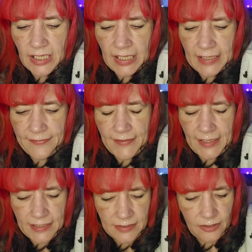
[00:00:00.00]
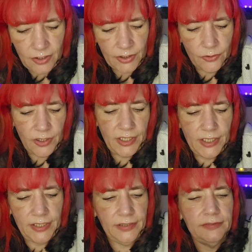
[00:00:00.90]
And then I got
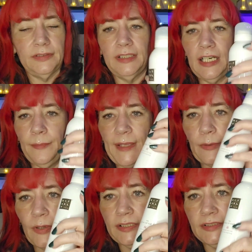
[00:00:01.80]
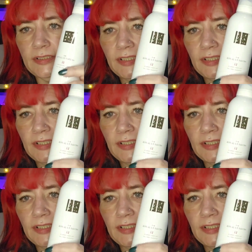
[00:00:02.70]
her a big one.